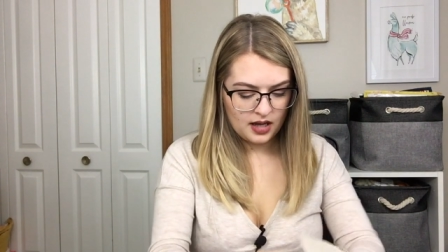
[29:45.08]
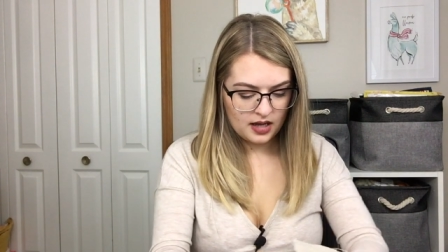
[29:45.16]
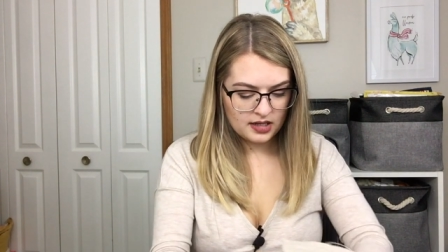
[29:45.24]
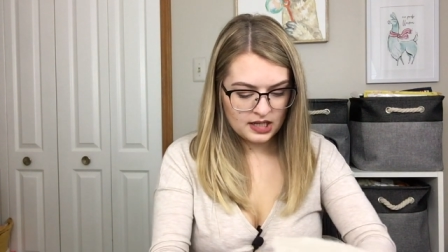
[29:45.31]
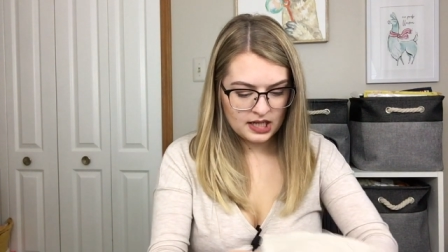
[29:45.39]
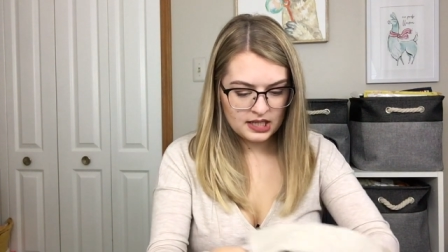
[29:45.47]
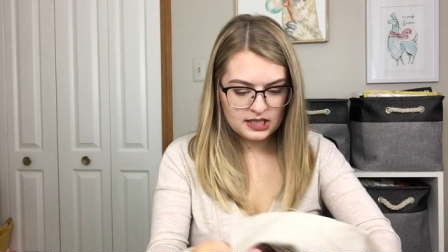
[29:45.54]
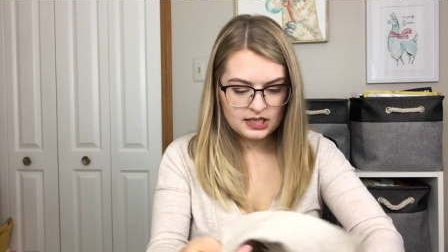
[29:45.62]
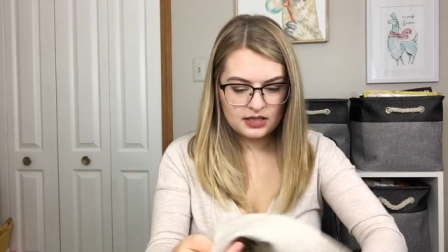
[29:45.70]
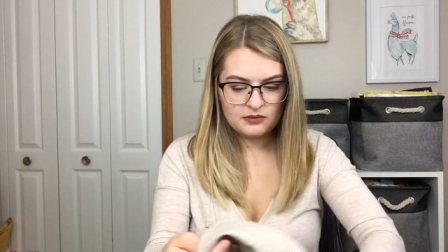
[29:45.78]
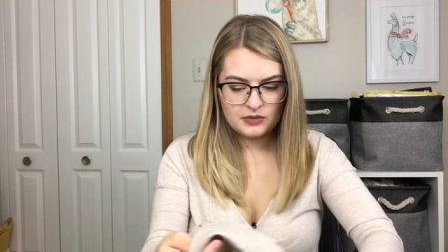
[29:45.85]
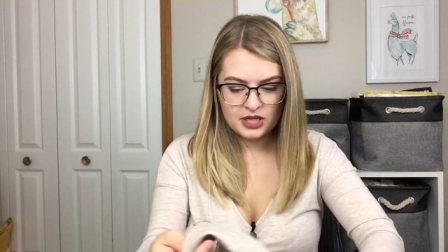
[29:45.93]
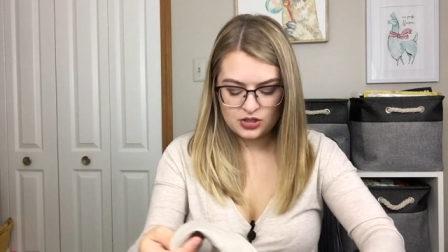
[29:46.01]
And I
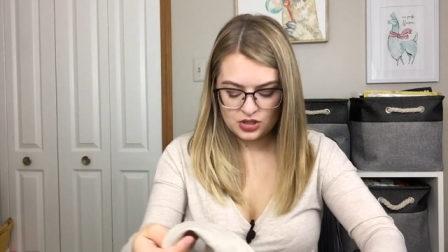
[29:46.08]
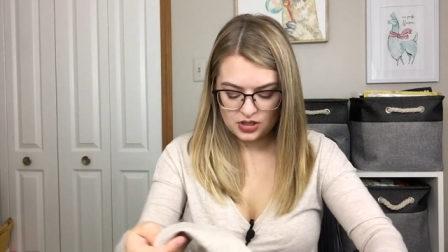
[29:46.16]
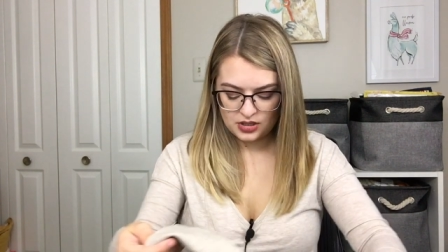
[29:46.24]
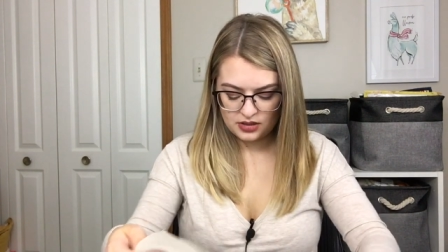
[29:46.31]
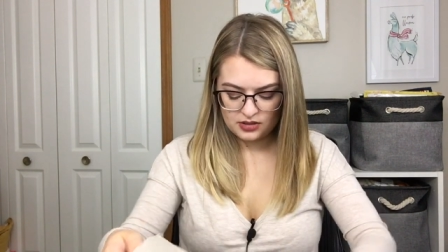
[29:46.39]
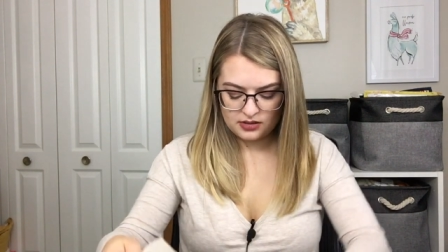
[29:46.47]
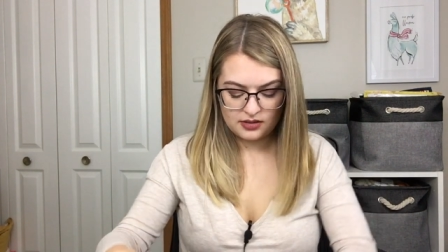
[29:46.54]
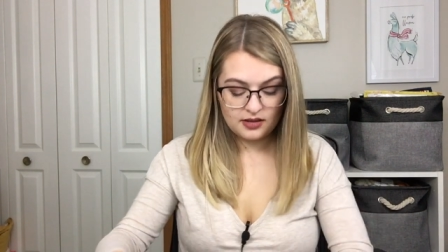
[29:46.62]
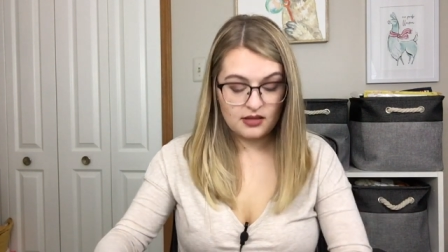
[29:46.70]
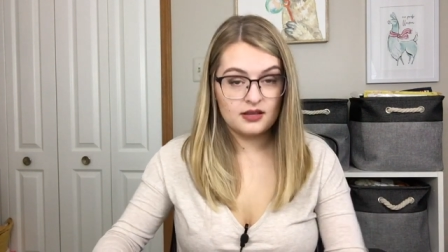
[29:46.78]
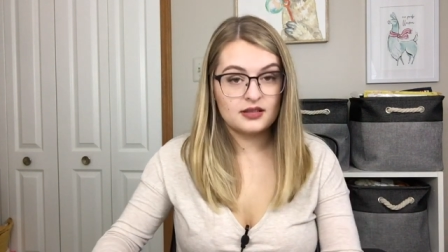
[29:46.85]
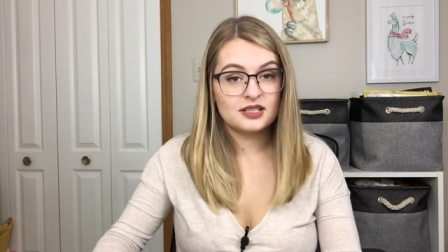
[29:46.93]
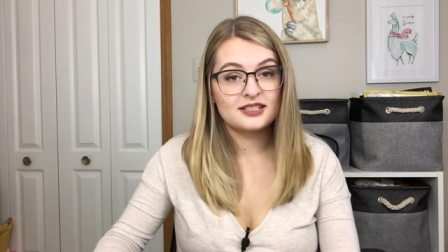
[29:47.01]
did mention
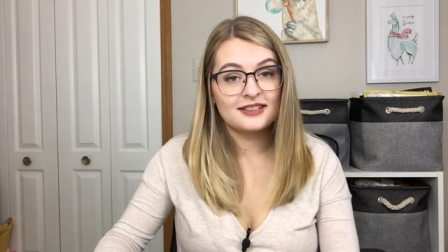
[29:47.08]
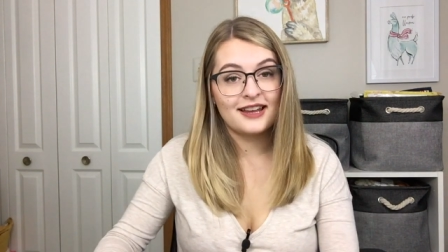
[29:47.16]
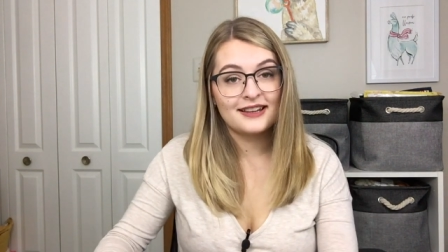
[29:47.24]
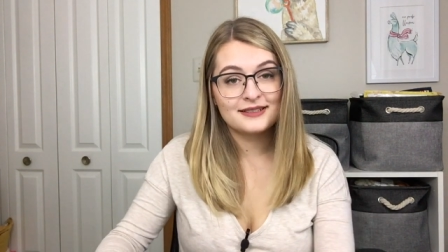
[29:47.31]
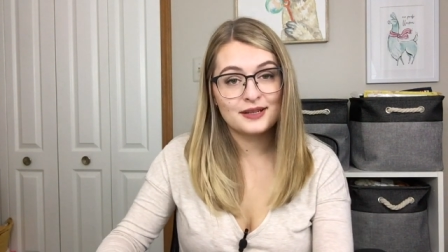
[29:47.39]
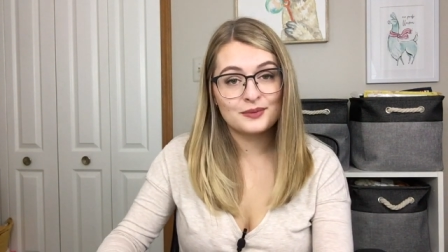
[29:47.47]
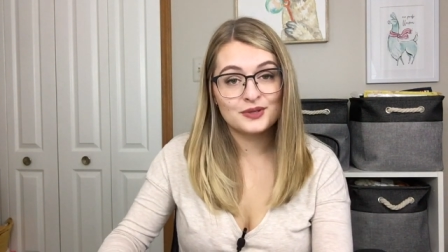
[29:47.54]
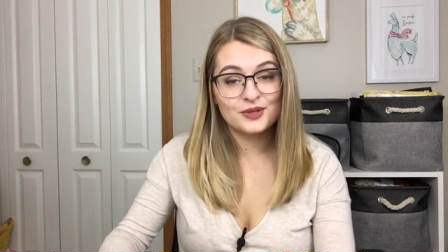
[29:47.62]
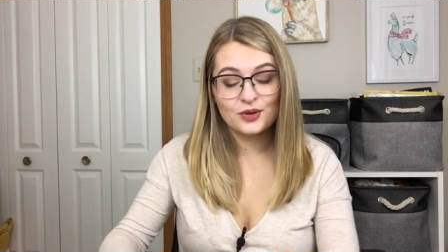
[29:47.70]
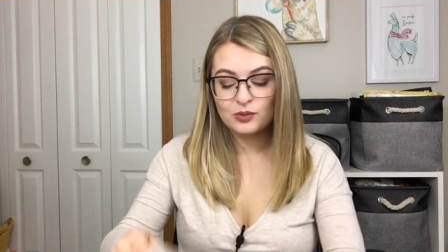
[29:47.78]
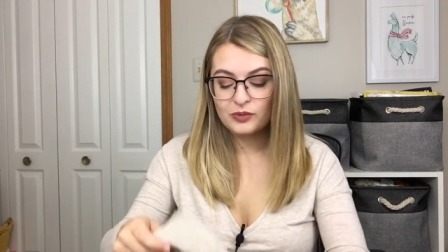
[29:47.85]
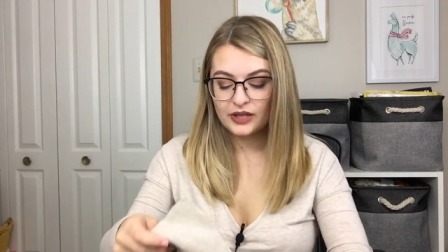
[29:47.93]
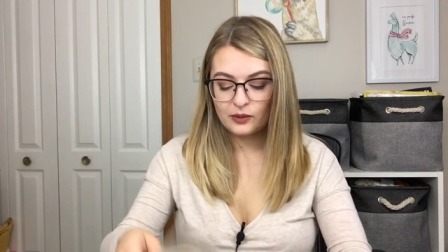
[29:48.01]
this last
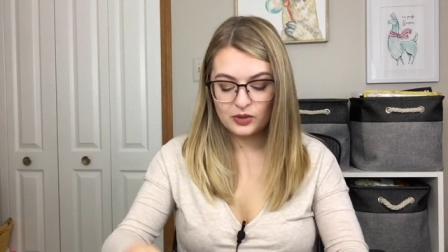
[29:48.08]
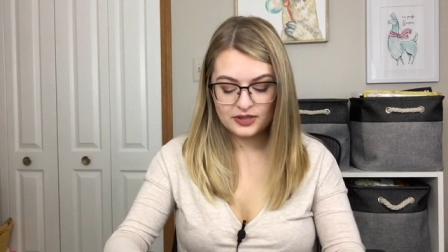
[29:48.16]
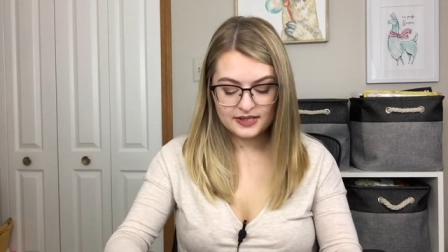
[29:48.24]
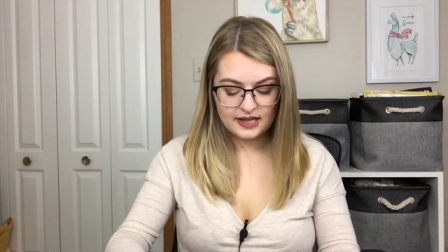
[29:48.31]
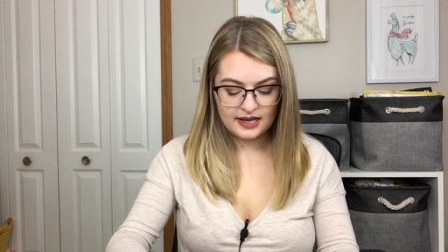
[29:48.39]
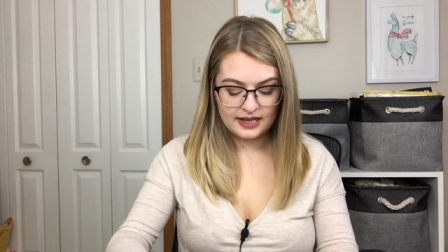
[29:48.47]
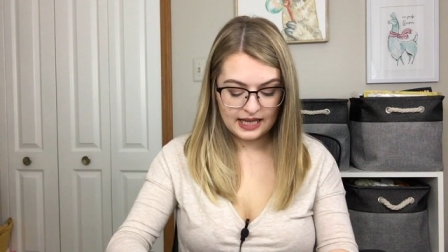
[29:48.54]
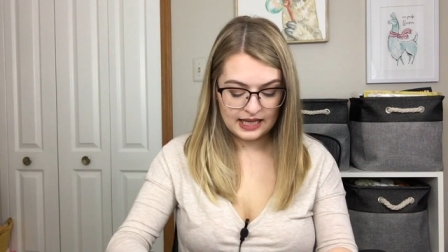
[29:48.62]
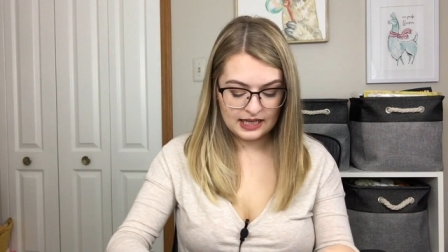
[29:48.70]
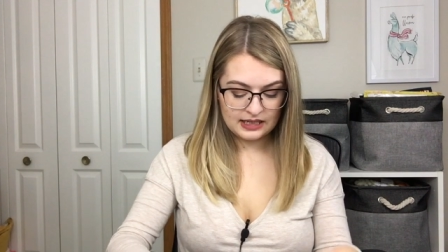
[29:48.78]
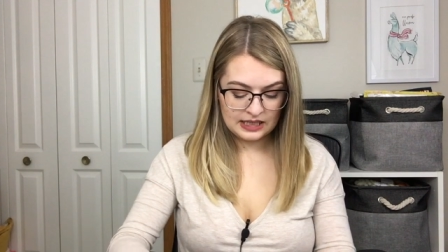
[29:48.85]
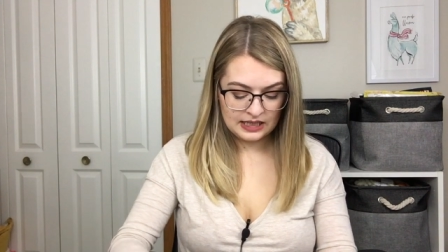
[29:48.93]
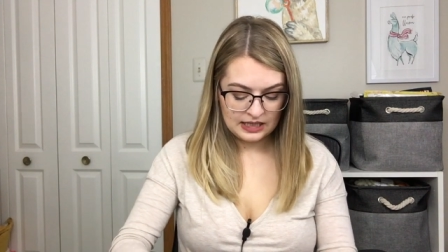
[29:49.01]
episode, but I will say it
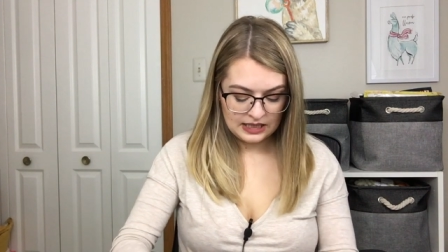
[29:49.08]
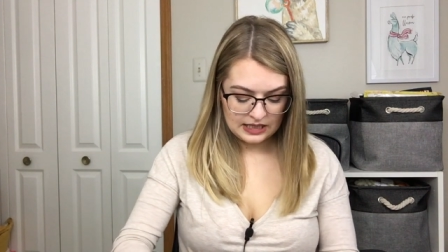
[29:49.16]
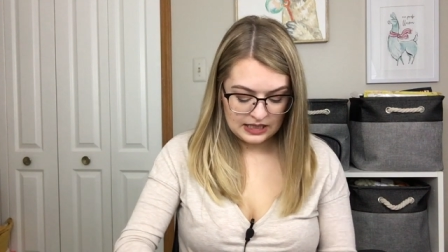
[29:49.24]
again.